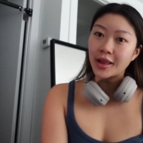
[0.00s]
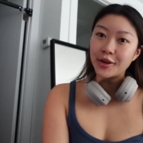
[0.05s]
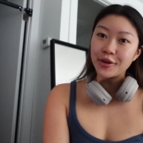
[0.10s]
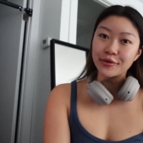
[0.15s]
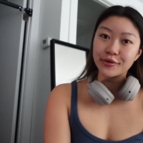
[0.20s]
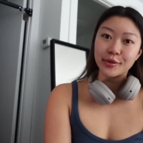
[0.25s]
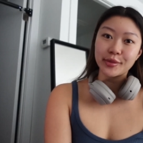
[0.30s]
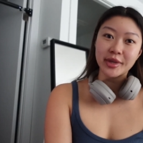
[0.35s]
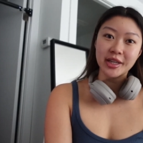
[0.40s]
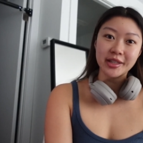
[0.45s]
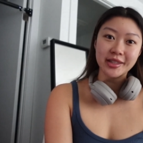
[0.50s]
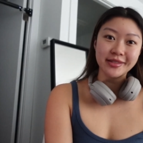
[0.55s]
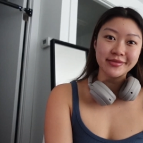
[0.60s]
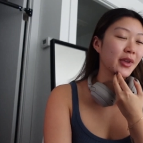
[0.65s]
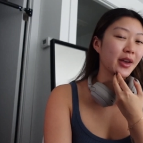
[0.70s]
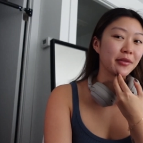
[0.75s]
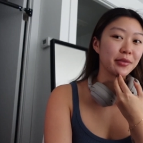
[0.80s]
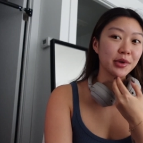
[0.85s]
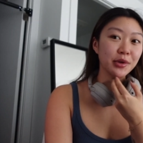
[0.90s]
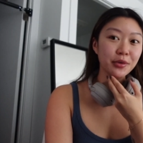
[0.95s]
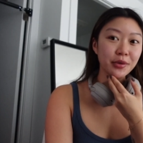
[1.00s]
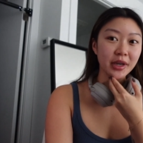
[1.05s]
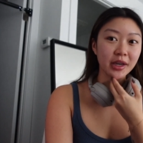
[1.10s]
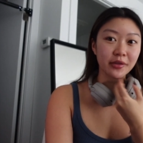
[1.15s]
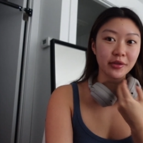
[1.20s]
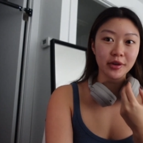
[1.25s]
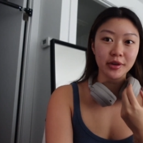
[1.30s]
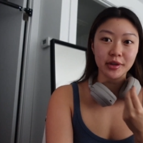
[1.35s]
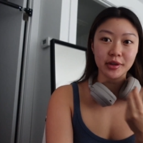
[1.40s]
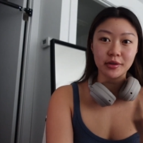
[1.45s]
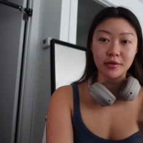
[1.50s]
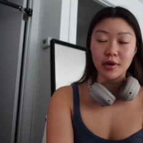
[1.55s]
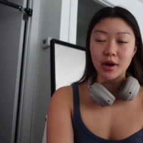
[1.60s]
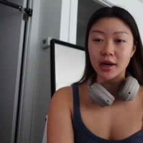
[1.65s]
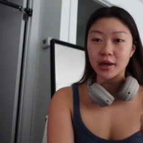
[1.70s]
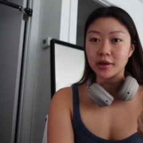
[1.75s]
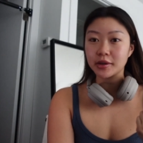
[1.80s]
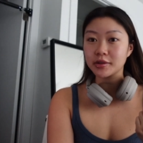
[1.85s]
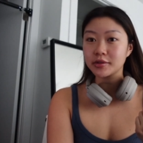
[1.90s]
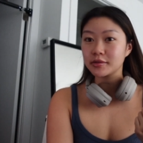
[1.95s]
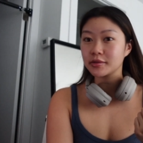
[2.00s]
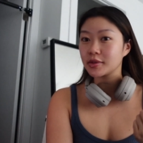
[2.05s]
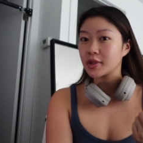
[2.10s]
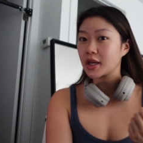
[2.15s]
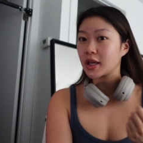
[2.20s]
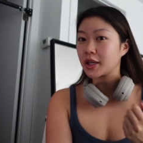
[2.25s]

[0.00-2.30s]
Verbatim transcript: Hello everybody. I've been awake for a little while.